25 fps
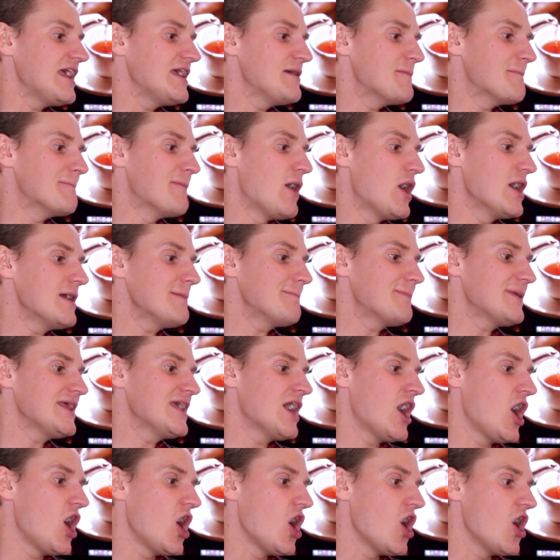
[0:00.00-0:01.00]
It might be
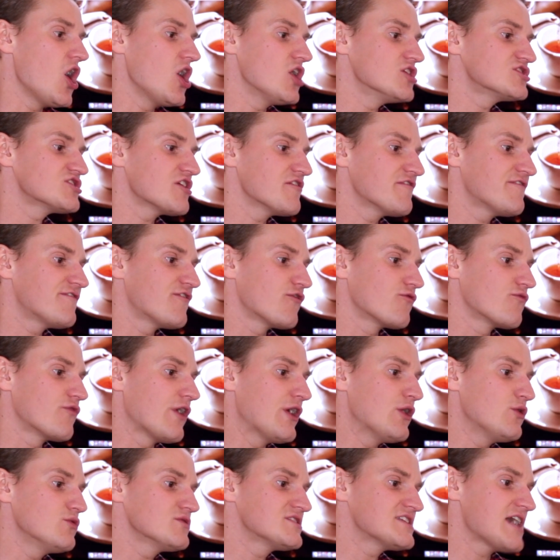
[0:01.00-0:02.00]
hard for
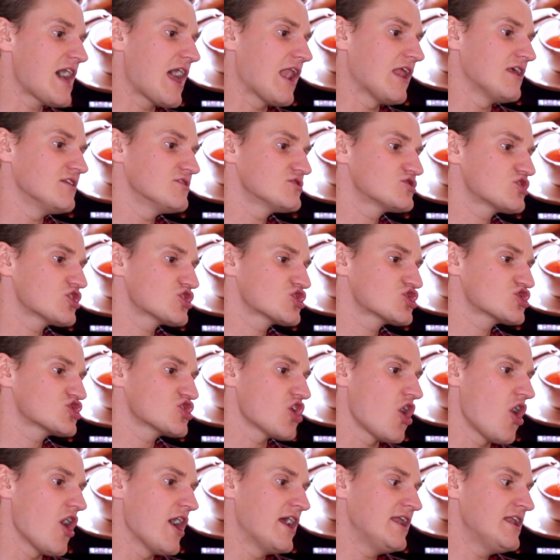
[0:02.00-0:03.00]
real talent to
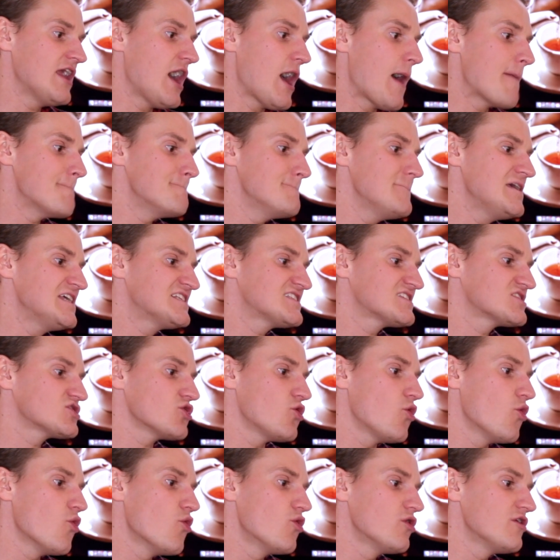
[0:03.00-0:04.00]
shine amidst
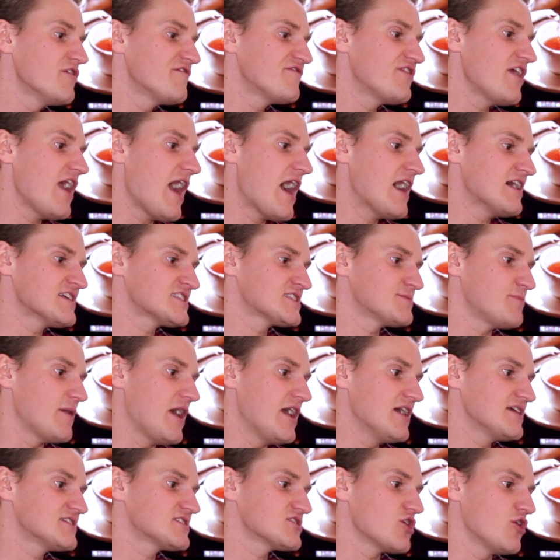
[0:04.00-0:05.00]
all of the
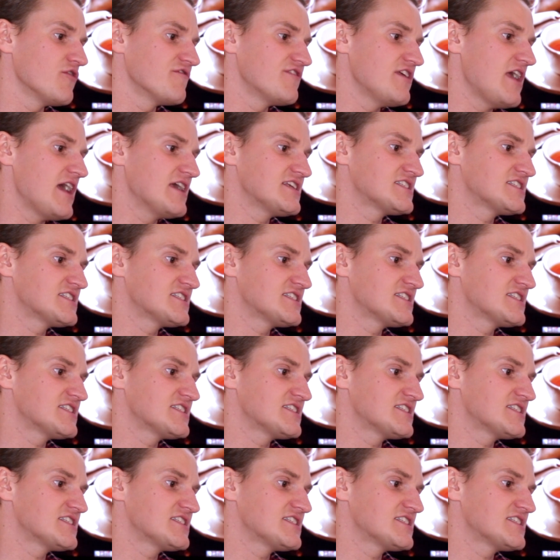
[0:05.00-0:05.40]
aspects of the